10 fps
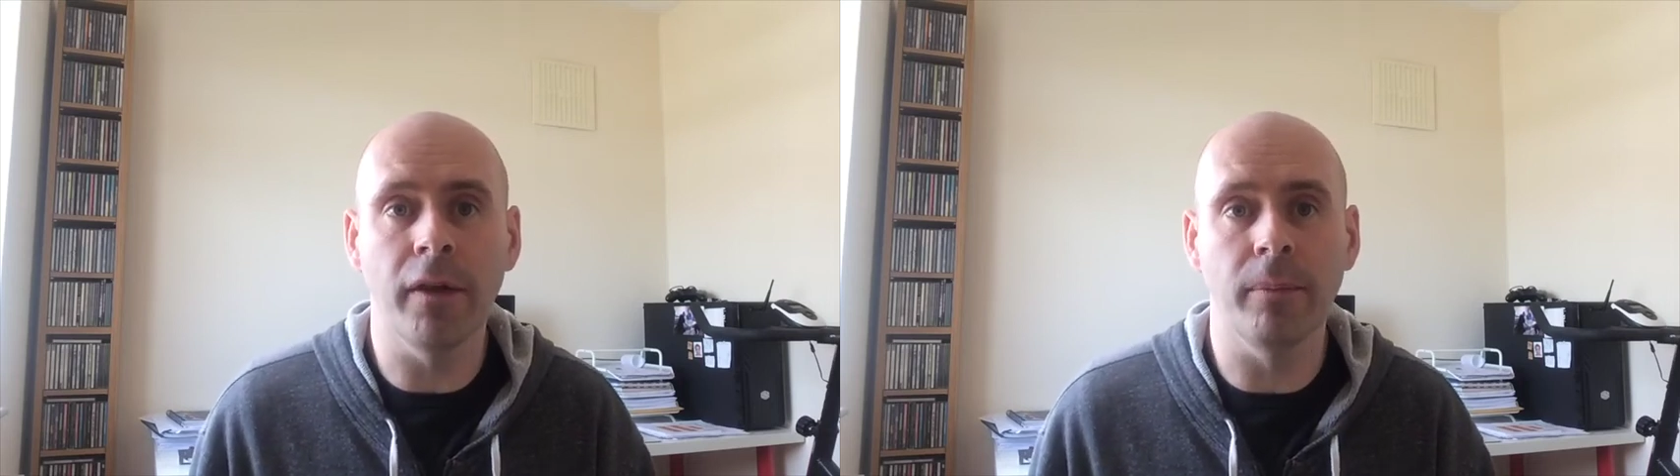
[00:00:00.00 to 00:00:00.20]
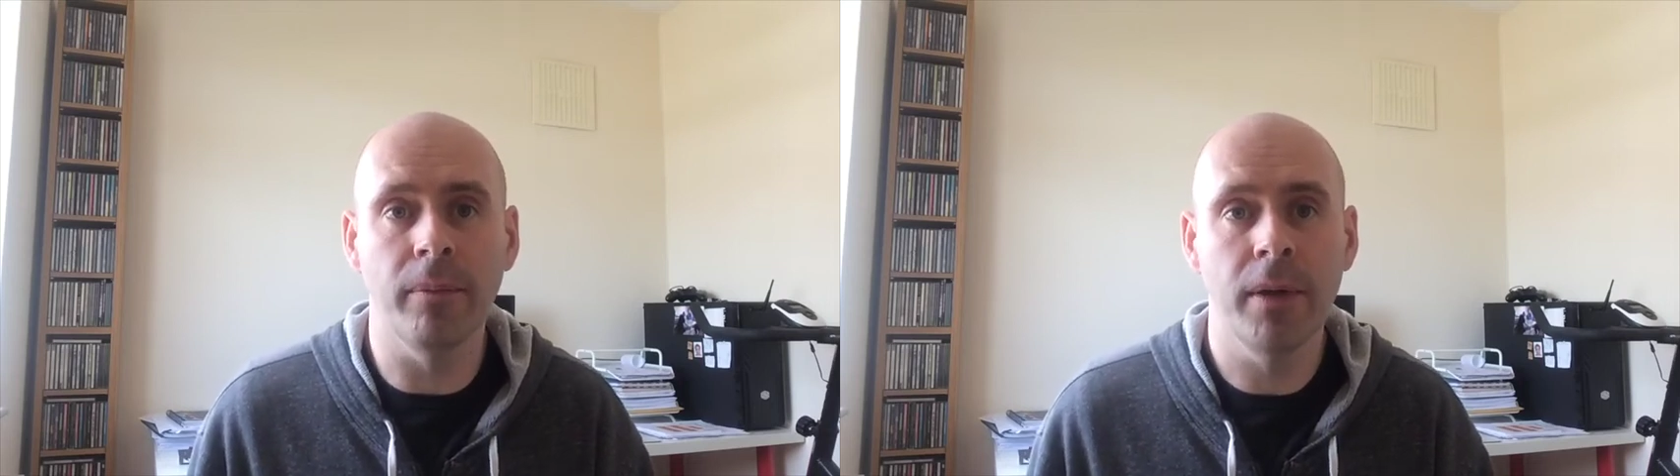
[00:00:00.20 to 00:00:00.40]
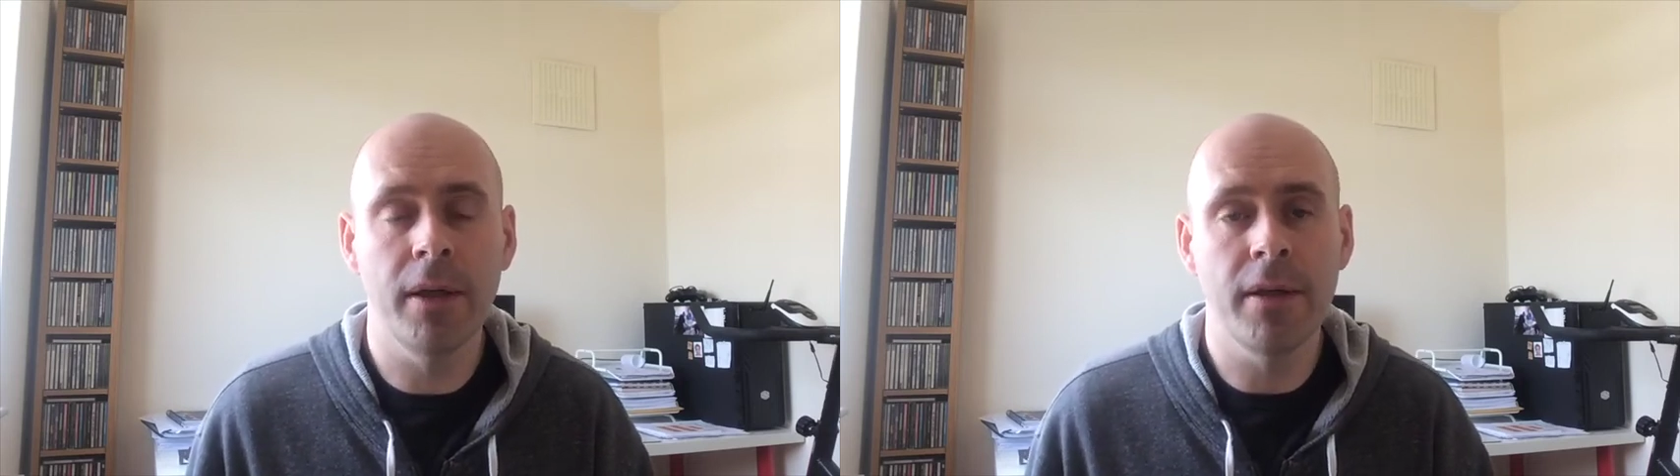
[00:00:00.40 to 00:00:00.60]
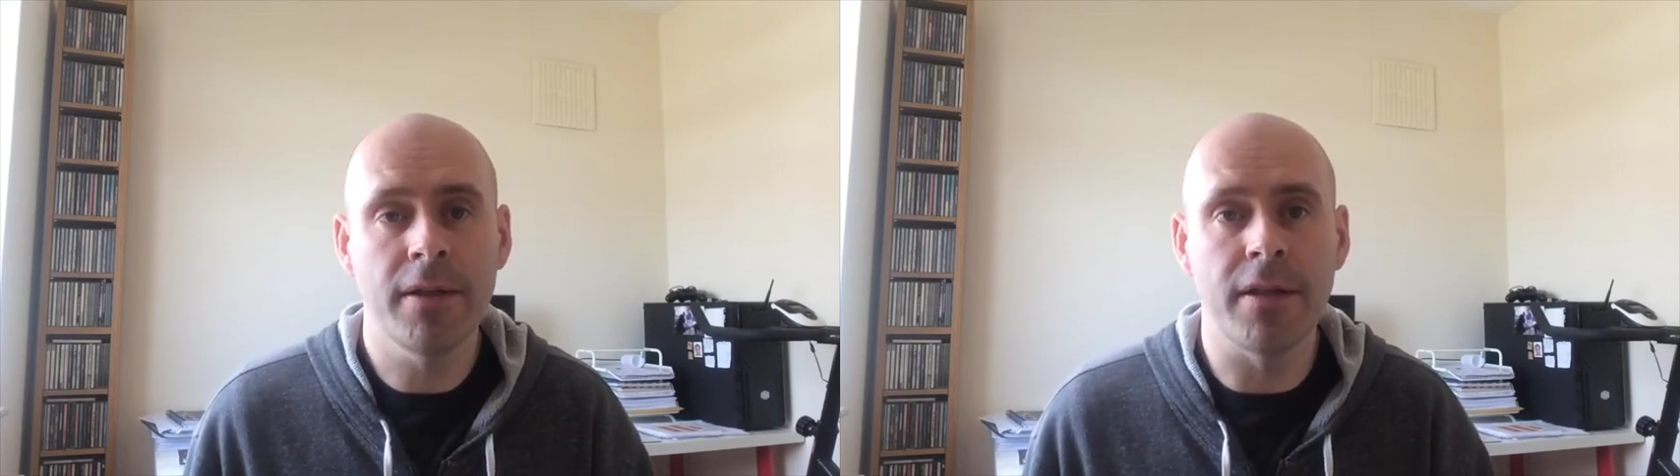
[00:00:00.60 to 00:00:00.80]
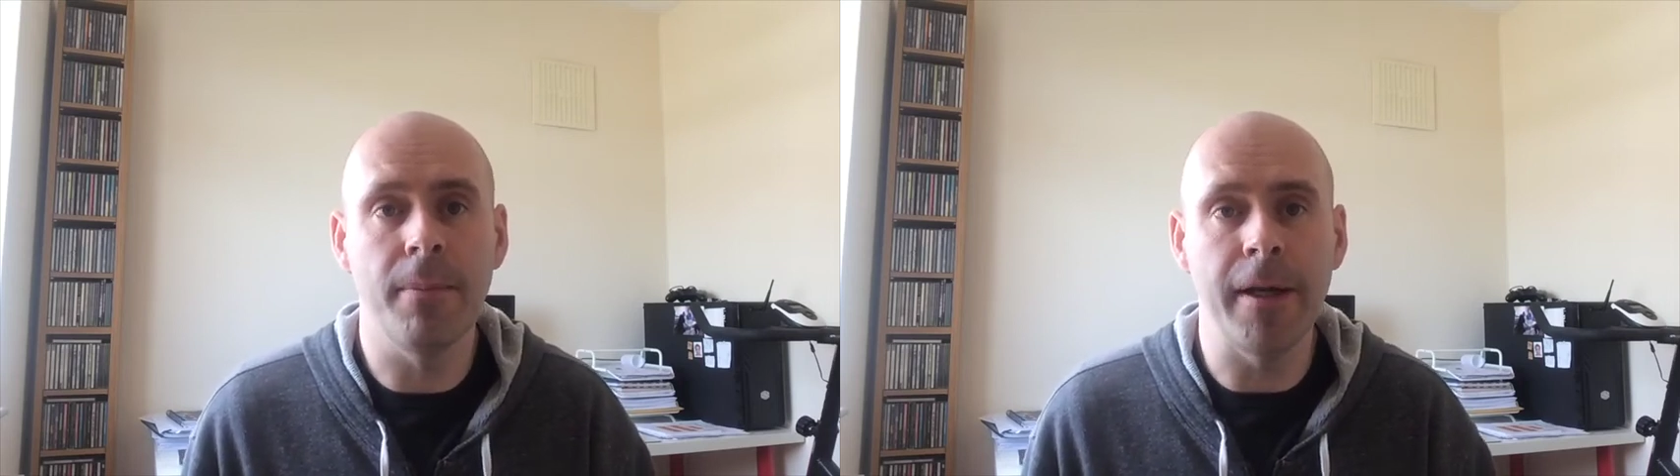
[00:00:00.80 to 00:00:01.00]
them
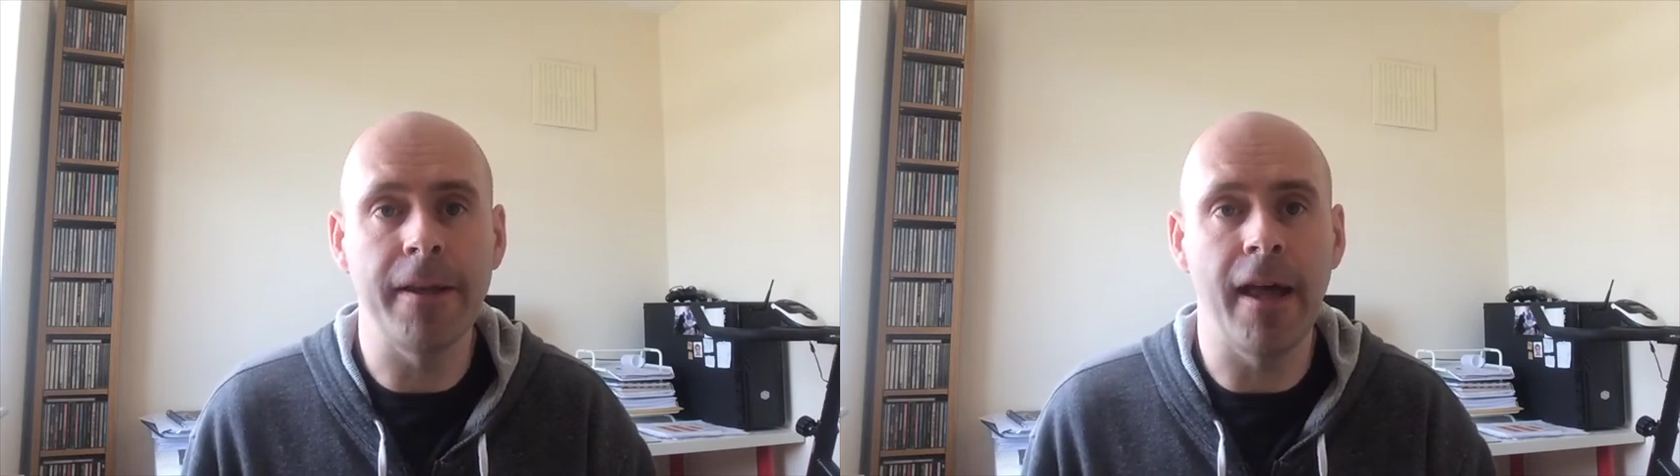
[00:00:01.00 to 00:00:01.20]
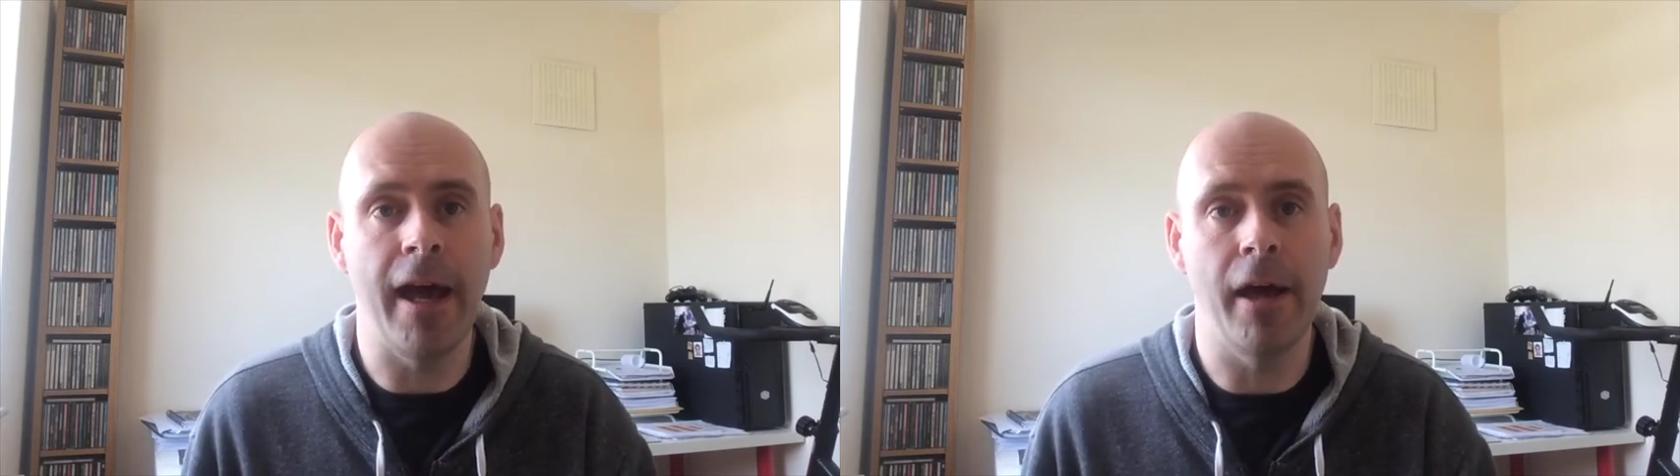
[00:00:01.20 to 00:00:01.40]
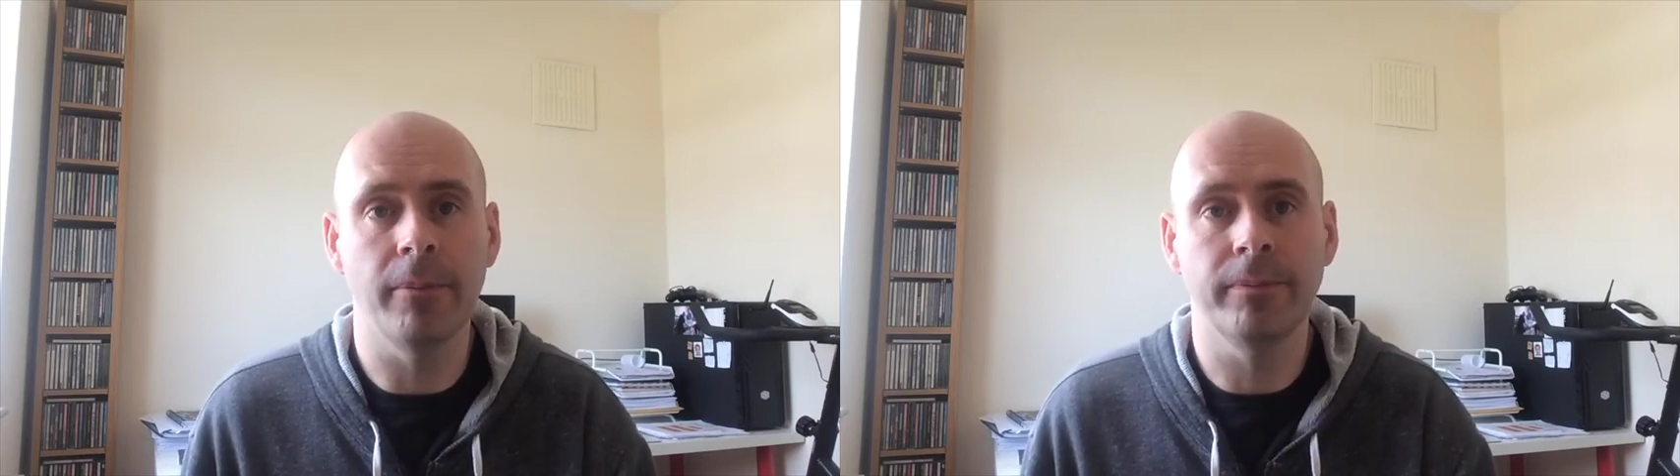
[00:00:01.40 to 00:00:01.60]
to be there.